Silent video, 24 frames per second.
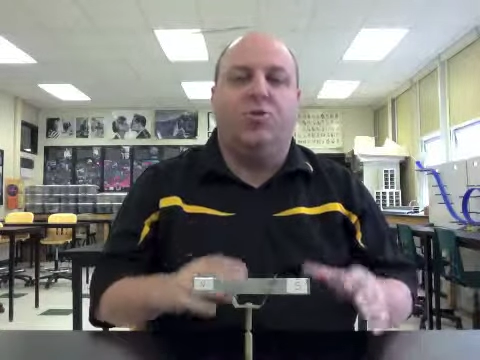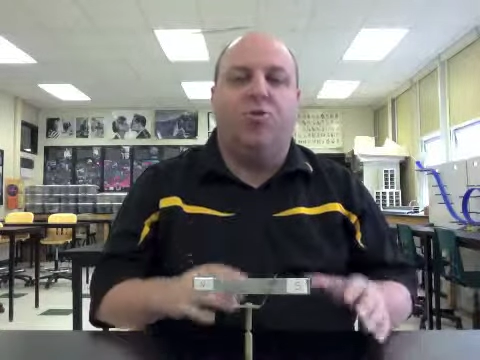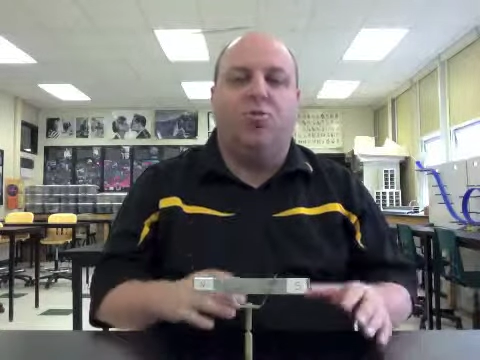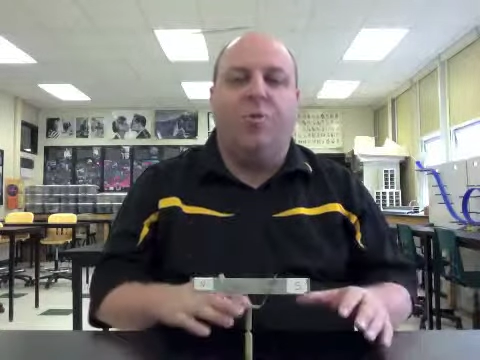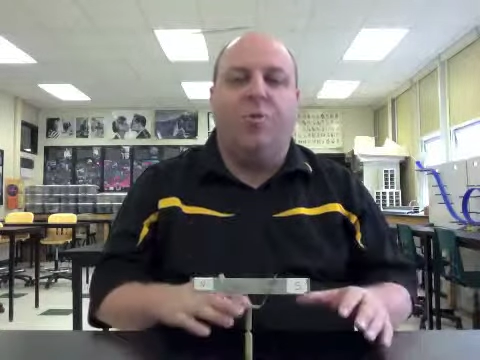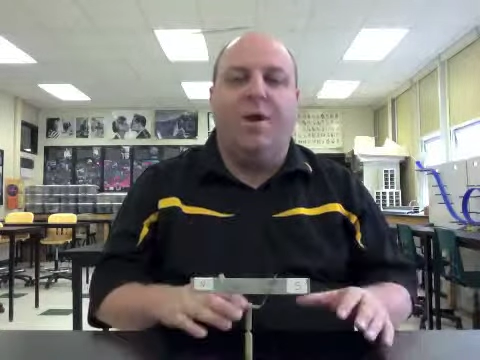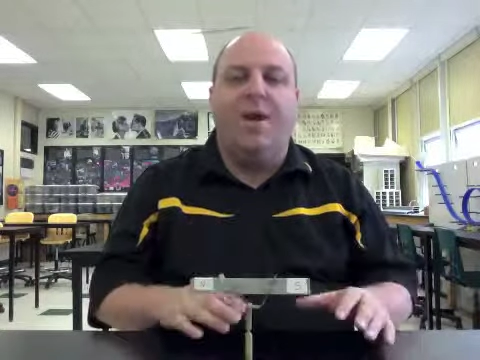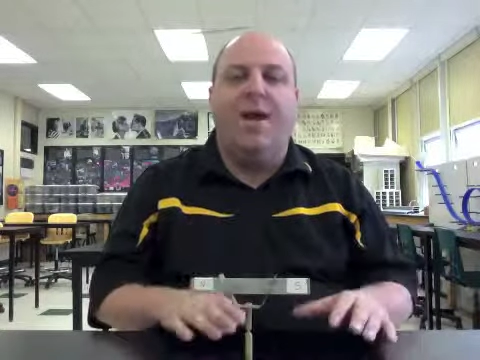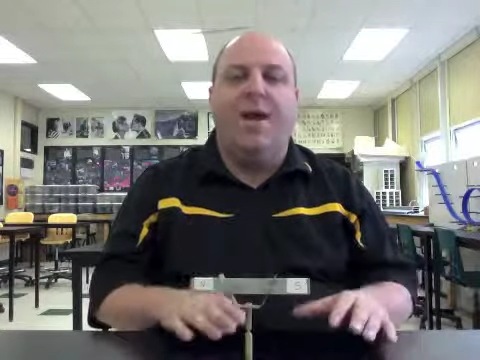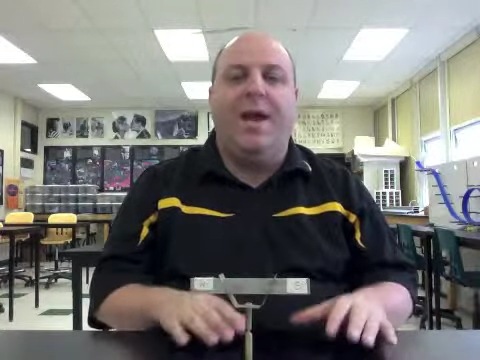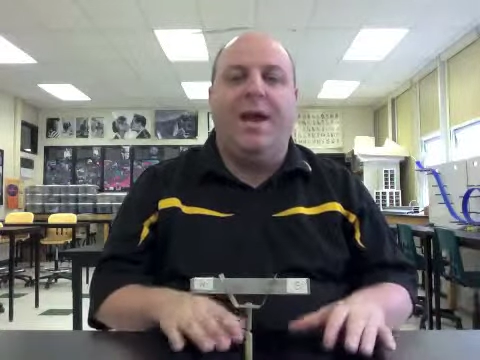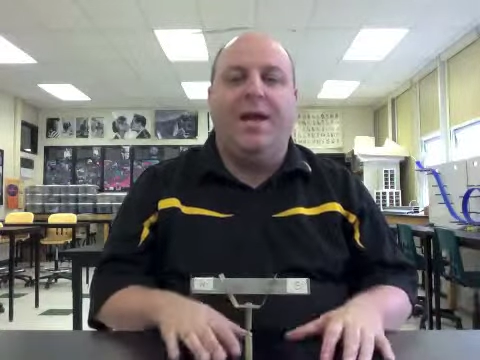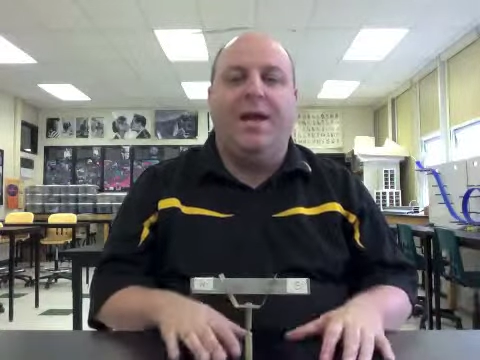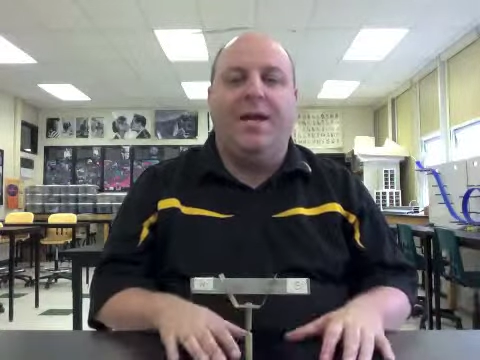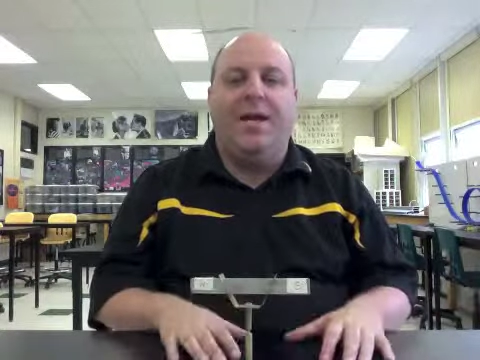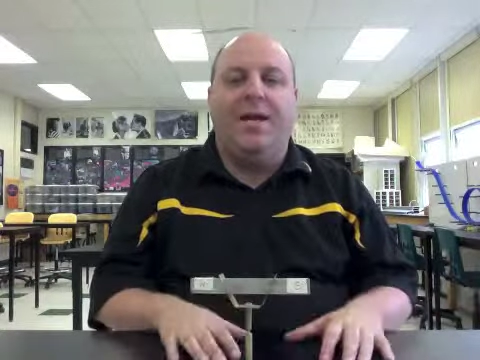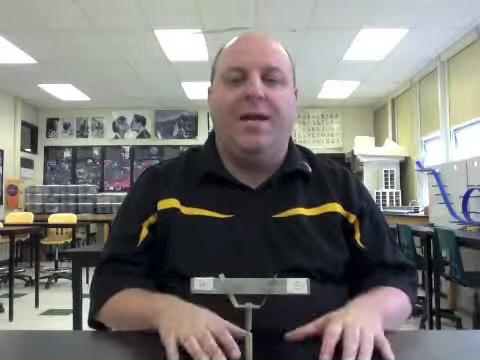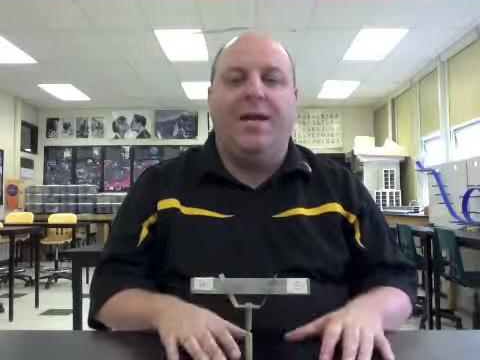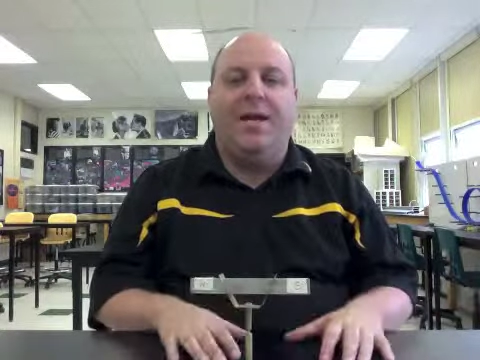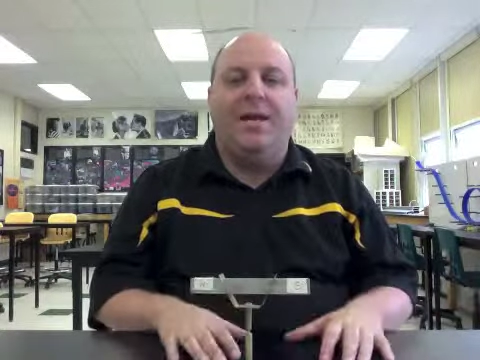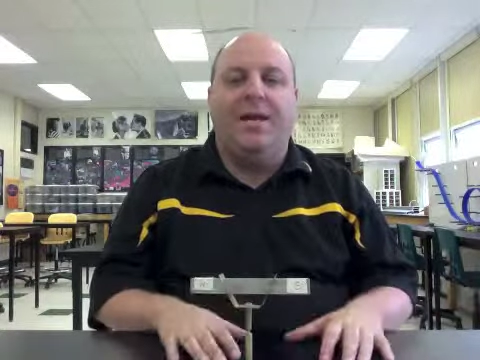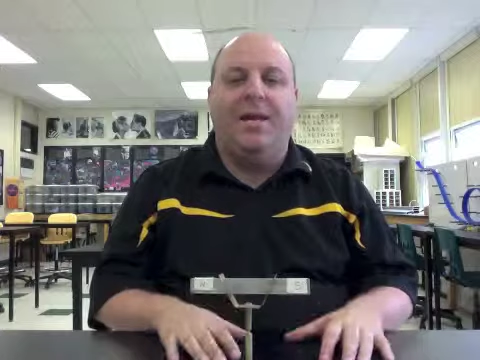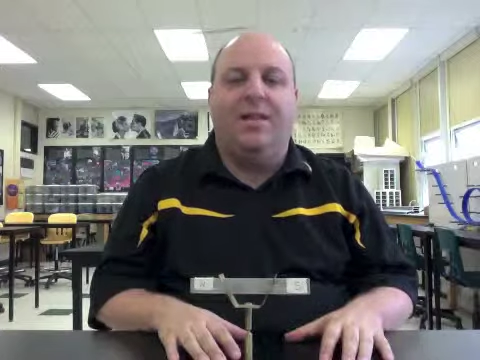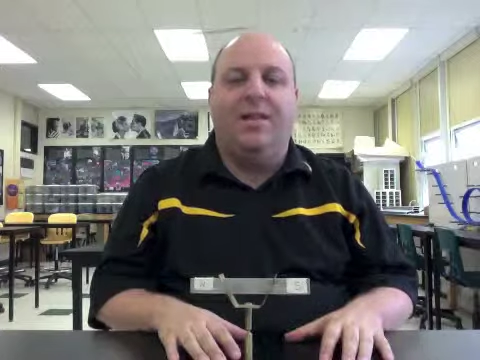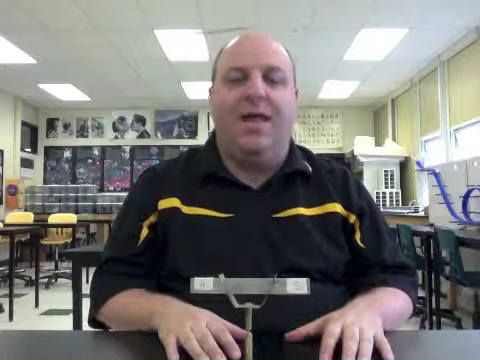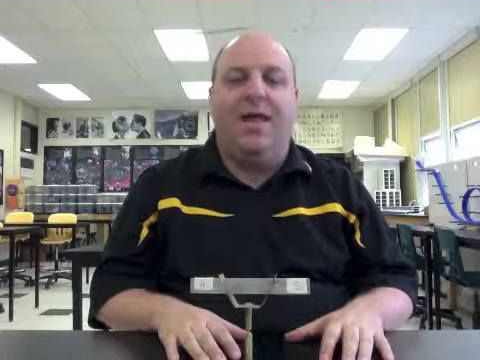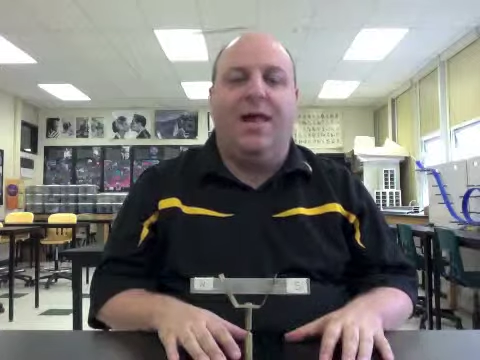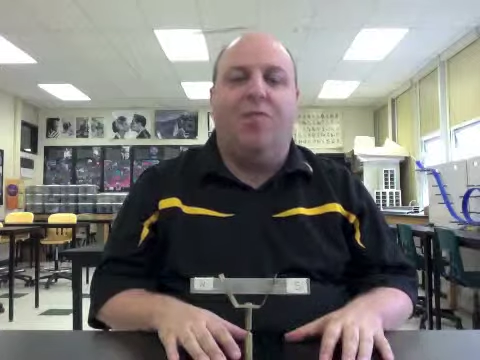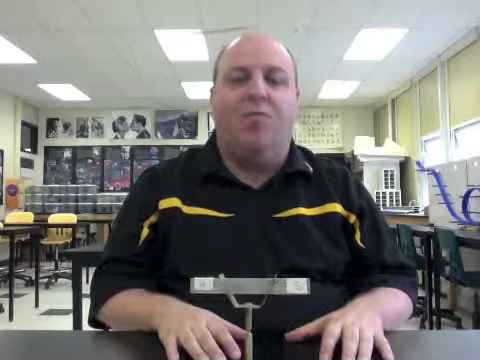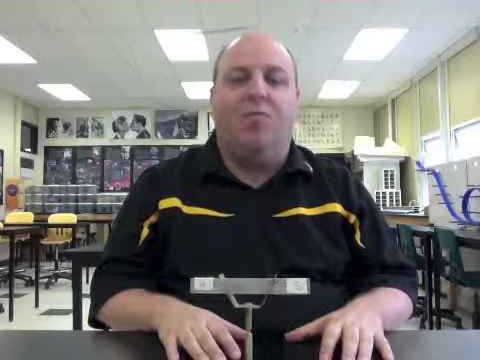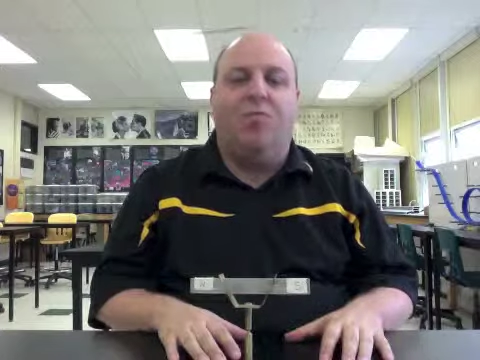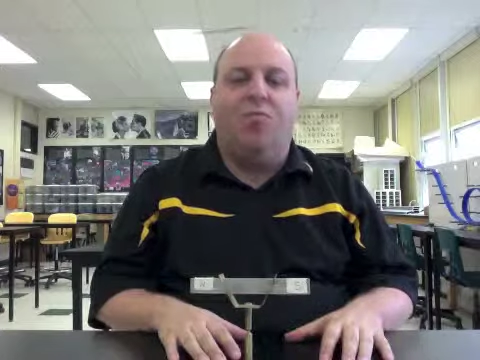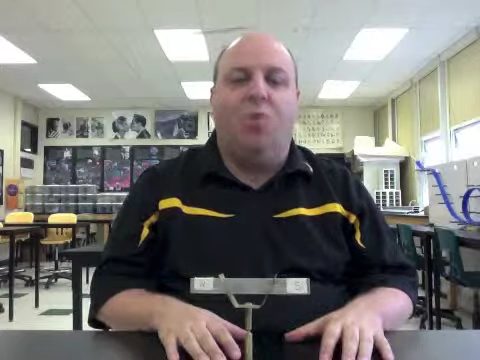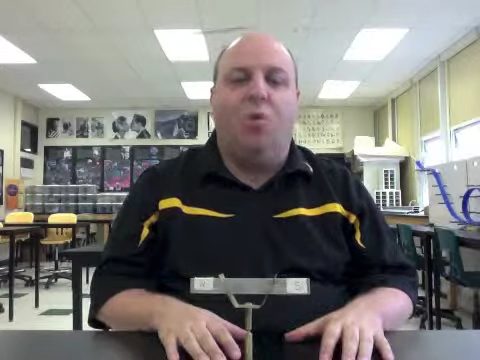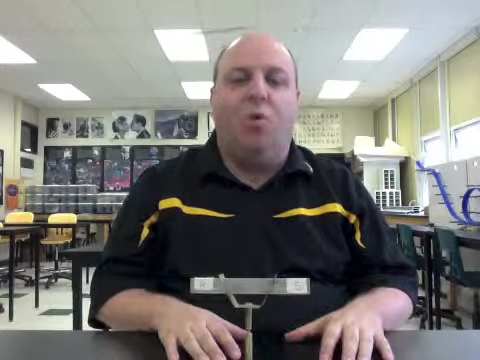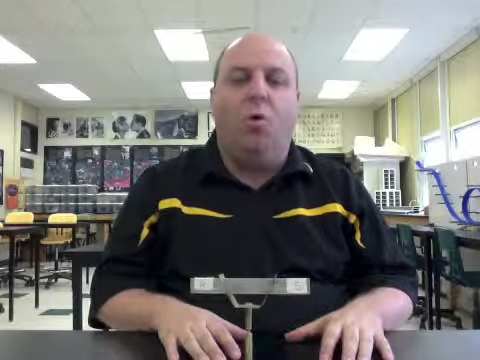great at getting at
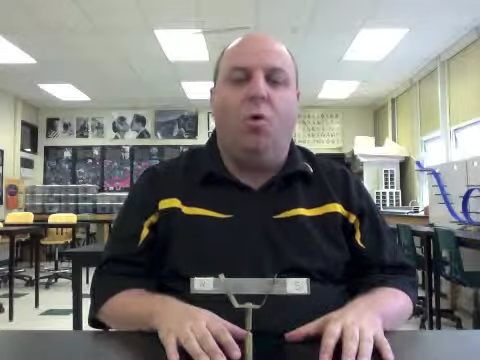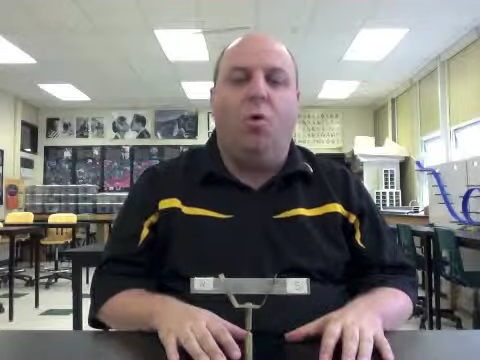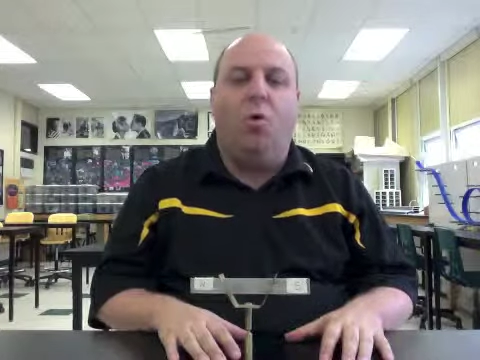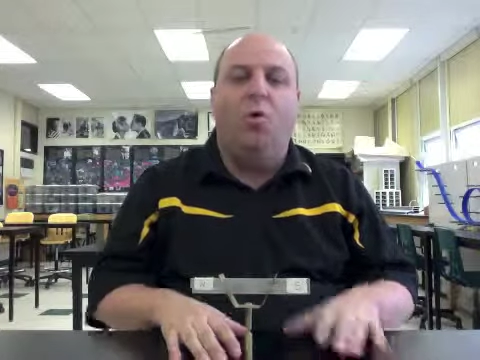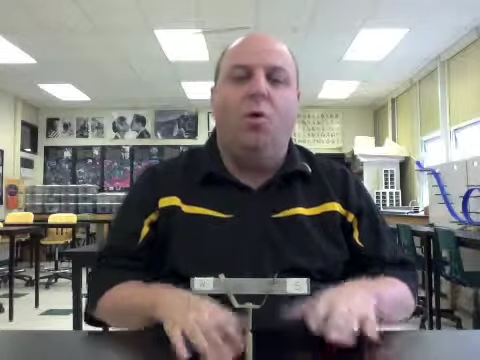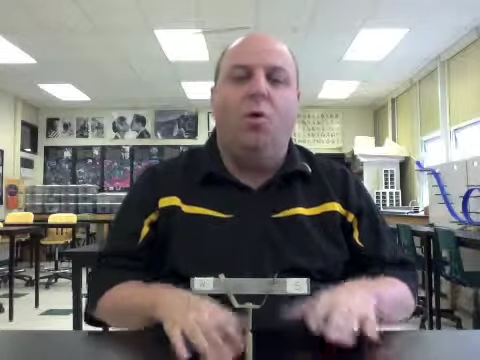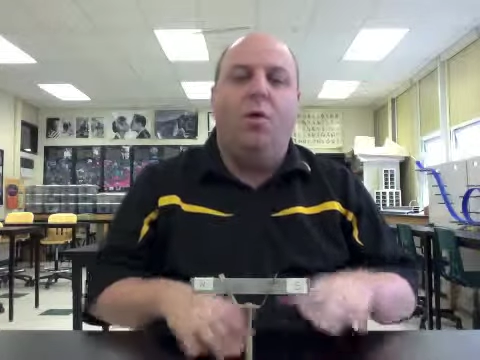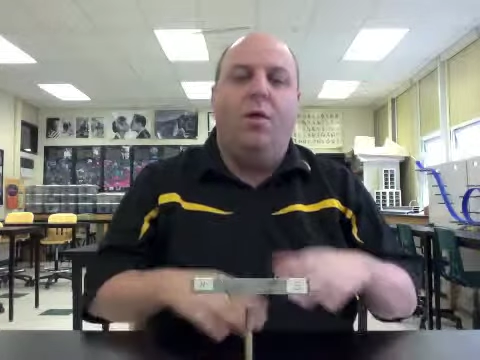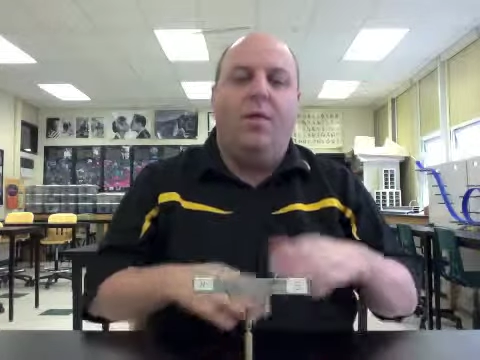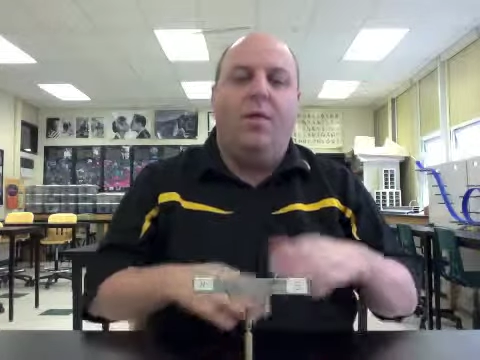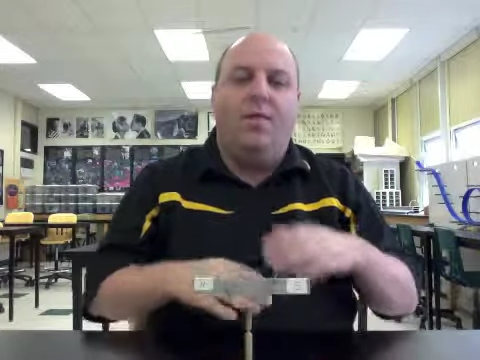that role,